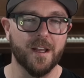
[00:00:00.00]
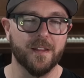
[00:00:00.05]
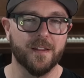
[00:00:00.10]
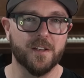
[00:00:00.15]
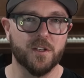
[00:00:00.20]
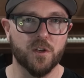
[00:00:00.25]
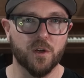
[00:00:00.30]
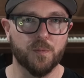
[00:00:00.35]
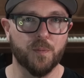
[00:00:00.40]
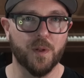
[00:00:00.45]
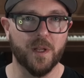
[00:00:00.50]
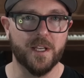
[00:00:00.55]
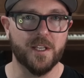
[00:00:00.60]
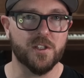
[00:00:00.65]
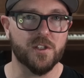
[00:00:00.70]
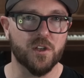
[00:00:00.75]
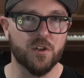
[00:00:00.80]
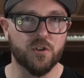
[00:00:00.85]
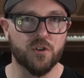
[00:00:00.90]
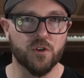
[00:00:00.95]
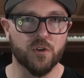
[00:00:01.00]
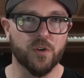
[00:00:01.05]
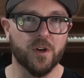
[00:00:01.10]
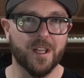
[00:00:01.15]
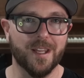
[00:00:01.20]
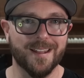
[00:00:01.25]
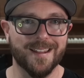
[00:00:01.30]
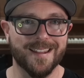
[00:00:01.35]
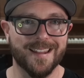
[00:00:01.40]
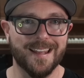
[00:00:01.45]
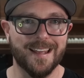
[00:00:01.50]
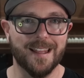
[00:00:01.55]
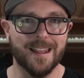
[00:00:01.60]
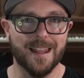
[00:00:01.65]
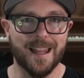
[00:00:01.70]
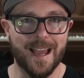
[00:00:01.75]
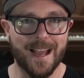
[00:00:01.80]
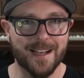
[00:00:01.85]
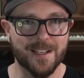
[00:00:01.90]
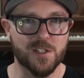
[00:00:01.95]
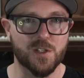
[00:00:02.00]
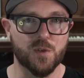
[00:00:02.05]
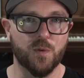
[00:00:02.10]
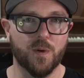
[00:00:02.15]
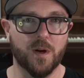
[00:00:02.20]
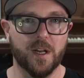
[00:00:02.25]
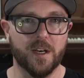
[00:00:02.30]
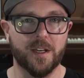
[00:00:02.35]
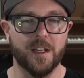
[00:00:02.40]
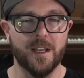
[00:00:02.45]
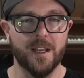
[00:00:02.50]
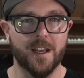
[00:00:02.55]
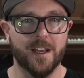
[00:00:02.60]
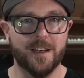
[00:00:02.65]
that took place during the last one.